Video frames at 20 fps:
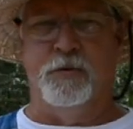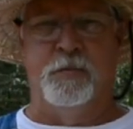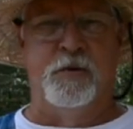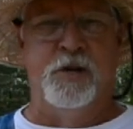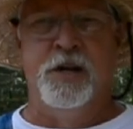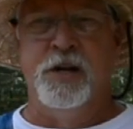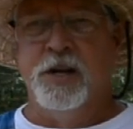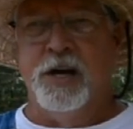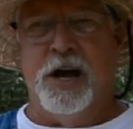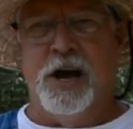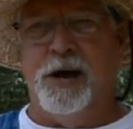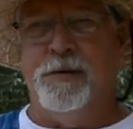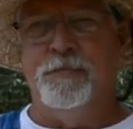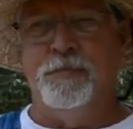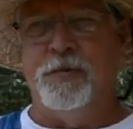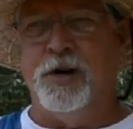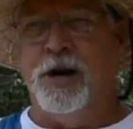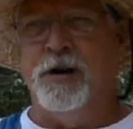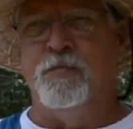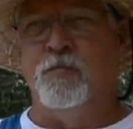them. I'm
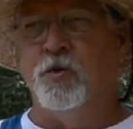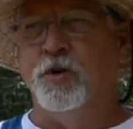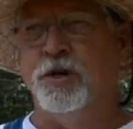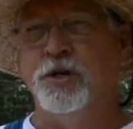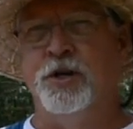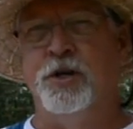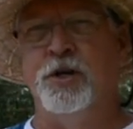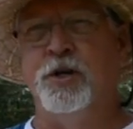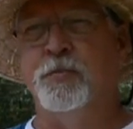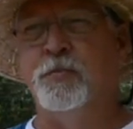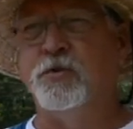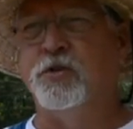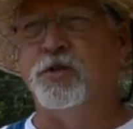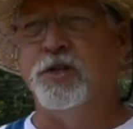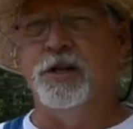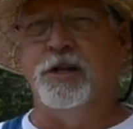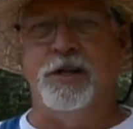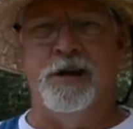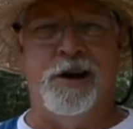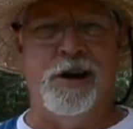
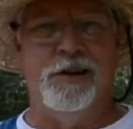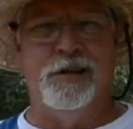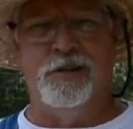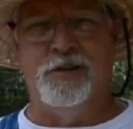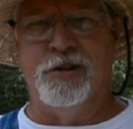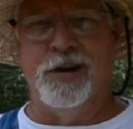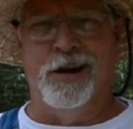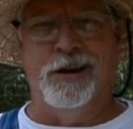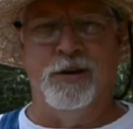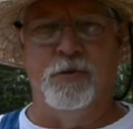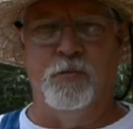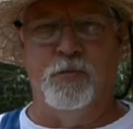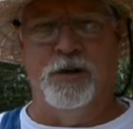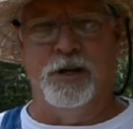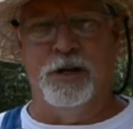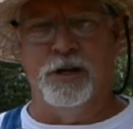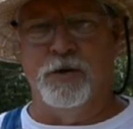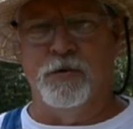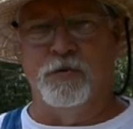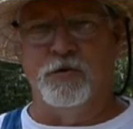100% hotty-totty when
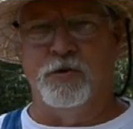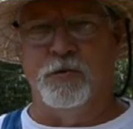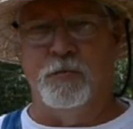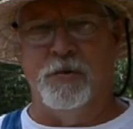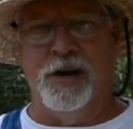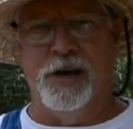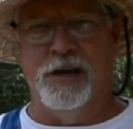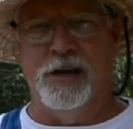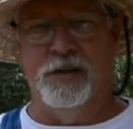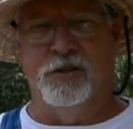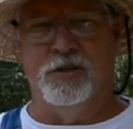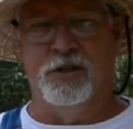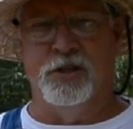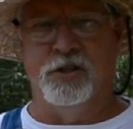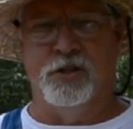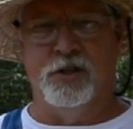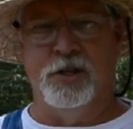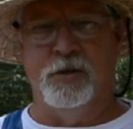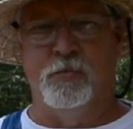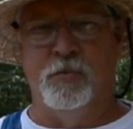it comes to my
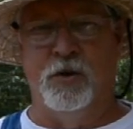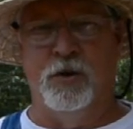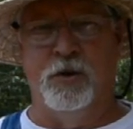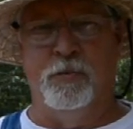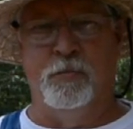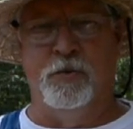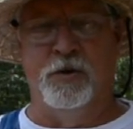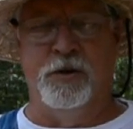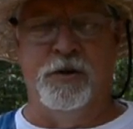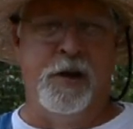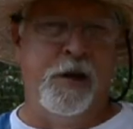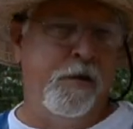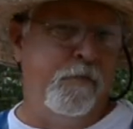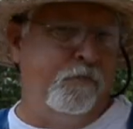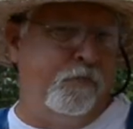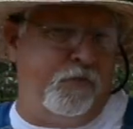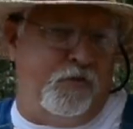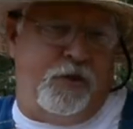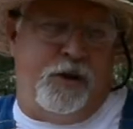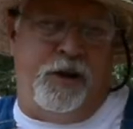SEC blood, but,
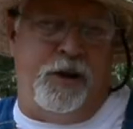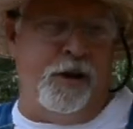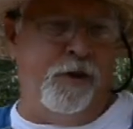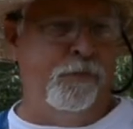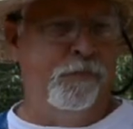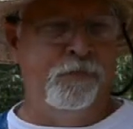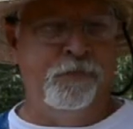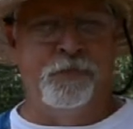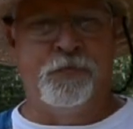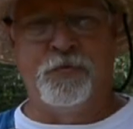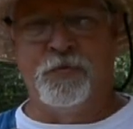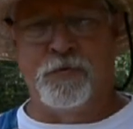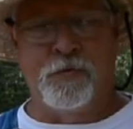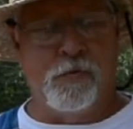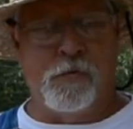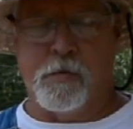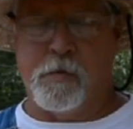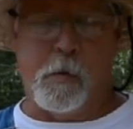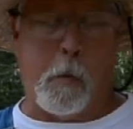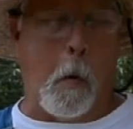you know,
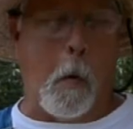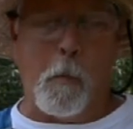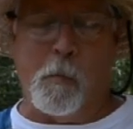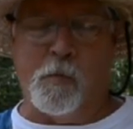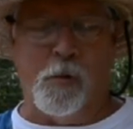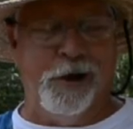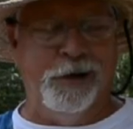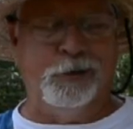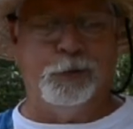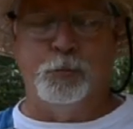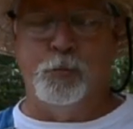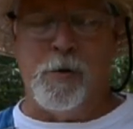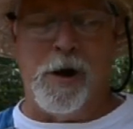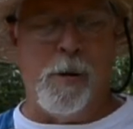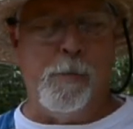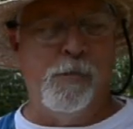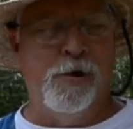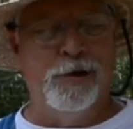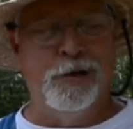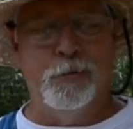waste my
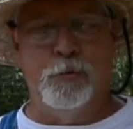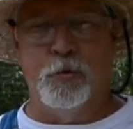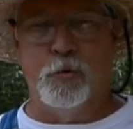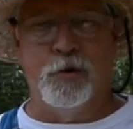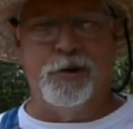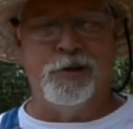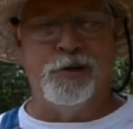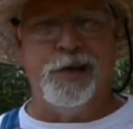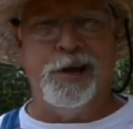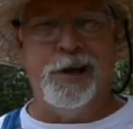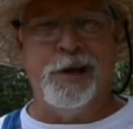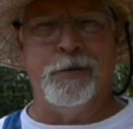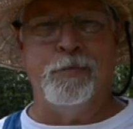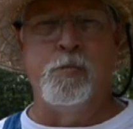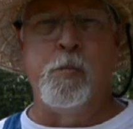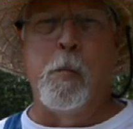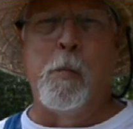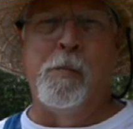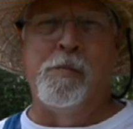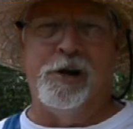money, but what the heck.
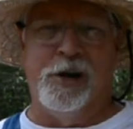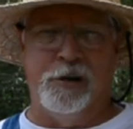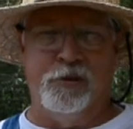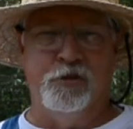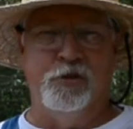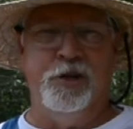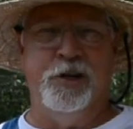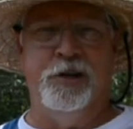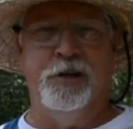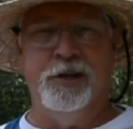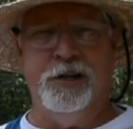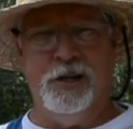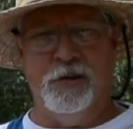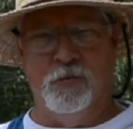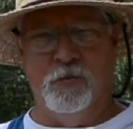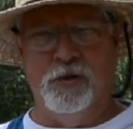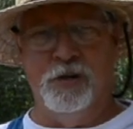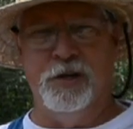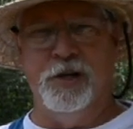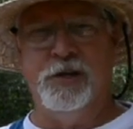I'll send it in,
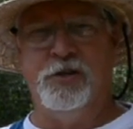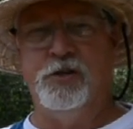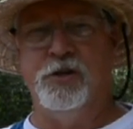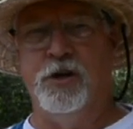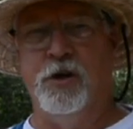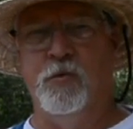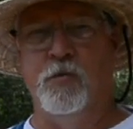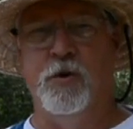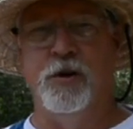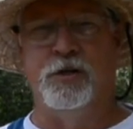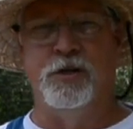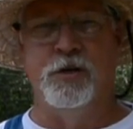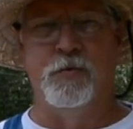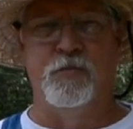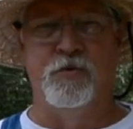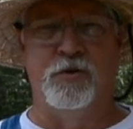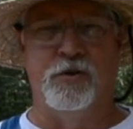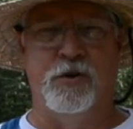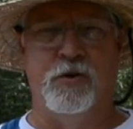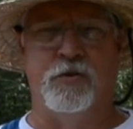and we'll let you know what
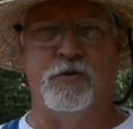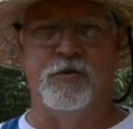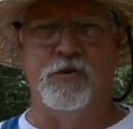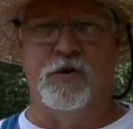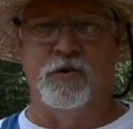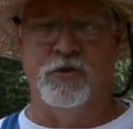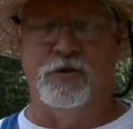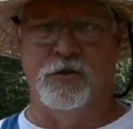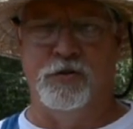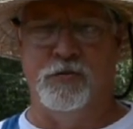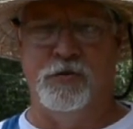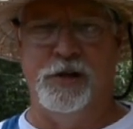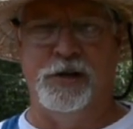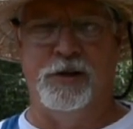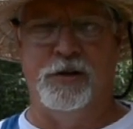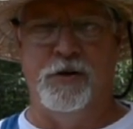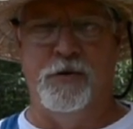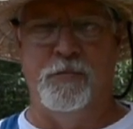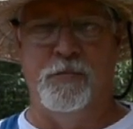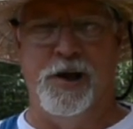them results are as soon as they
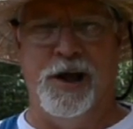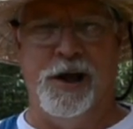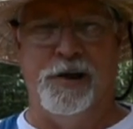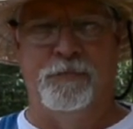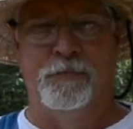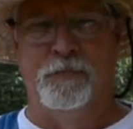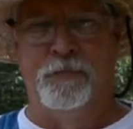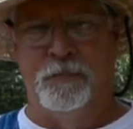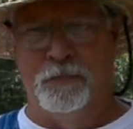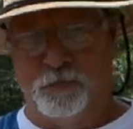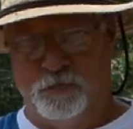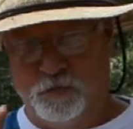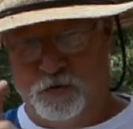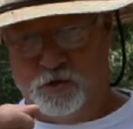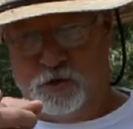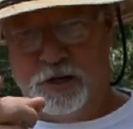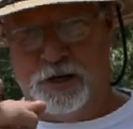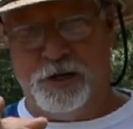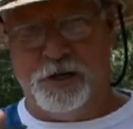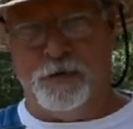come back.
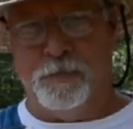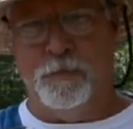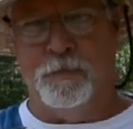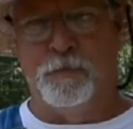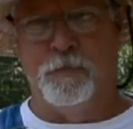See ya.